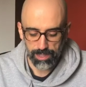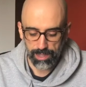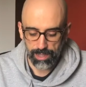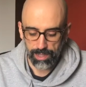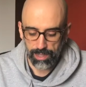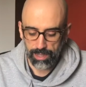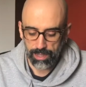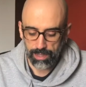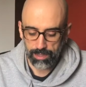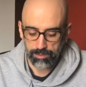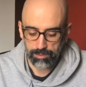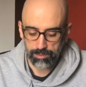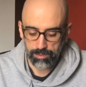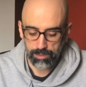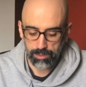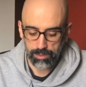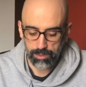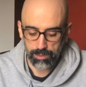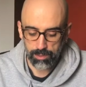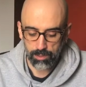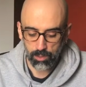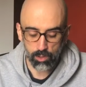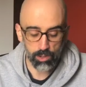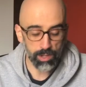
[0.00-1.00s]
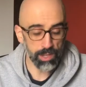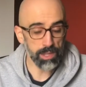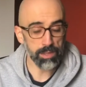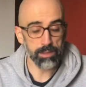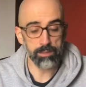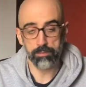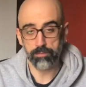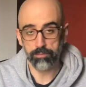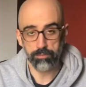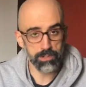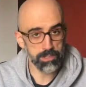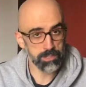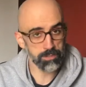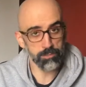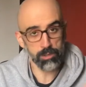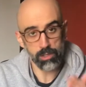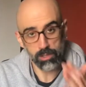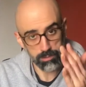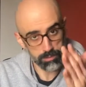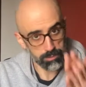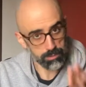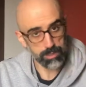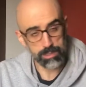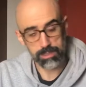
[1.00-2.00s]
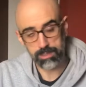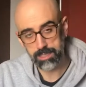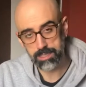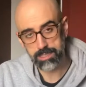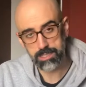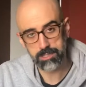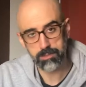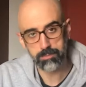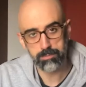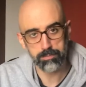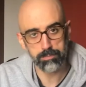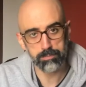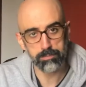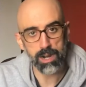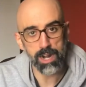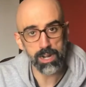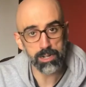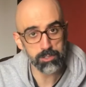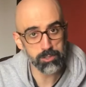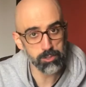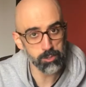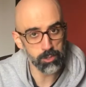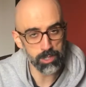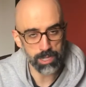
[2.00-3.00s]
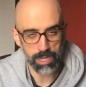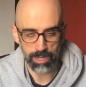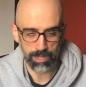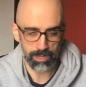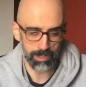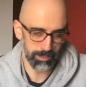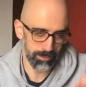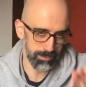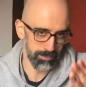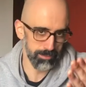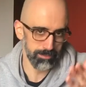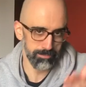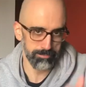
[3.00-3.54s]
Okay, first of all, this is Mark Guiliana.